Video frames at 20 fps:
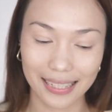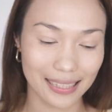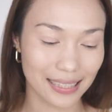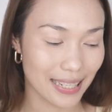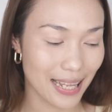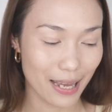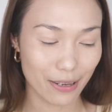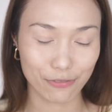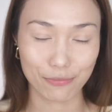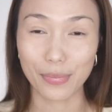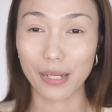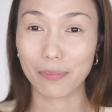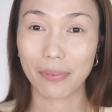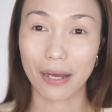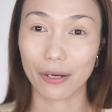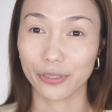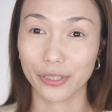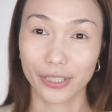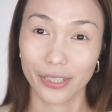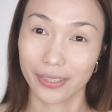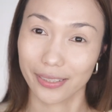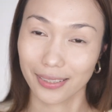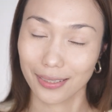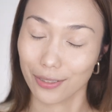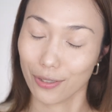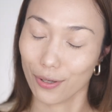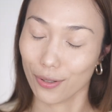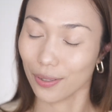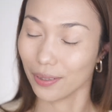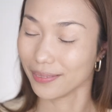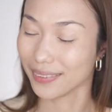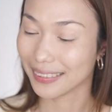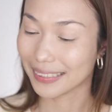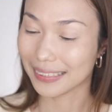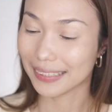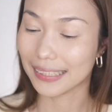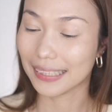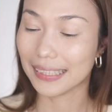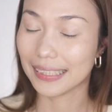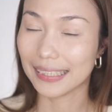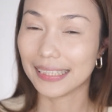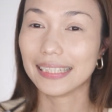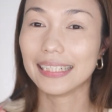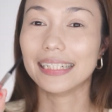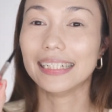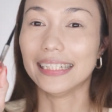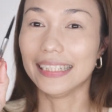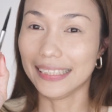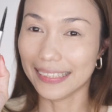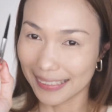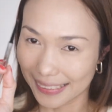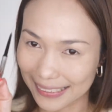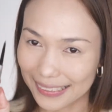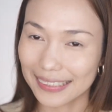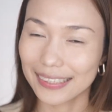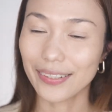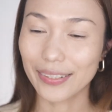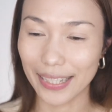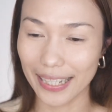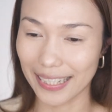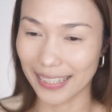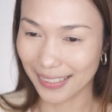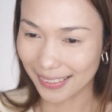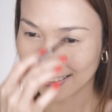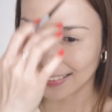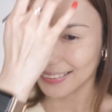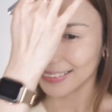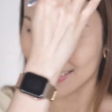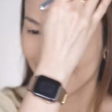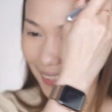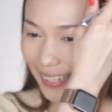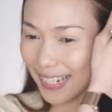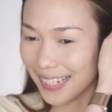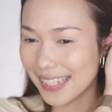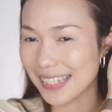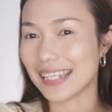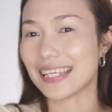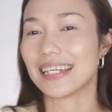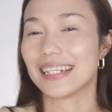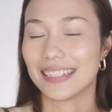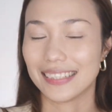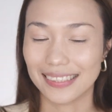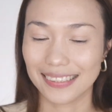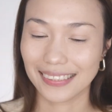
love my powder. So, okay, let's see.